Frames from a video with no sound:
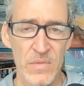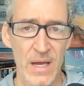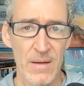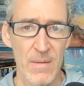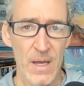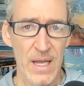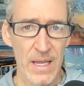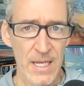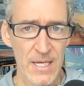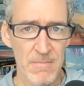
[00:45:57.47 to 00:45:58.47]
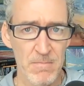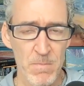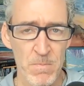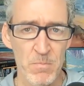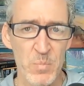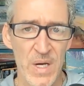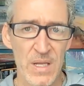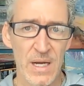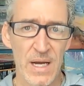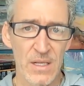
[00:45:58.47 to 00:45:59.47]
yeah, I am.
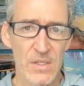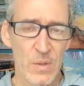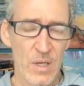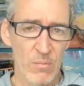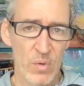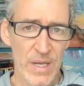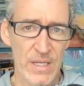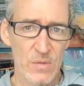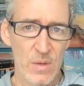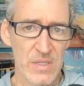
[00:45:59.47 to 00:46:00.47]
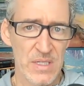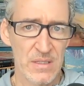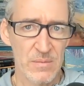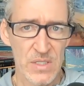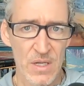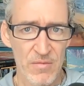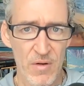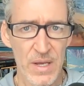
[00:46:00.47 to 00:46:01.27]
But I also help brands represent themselves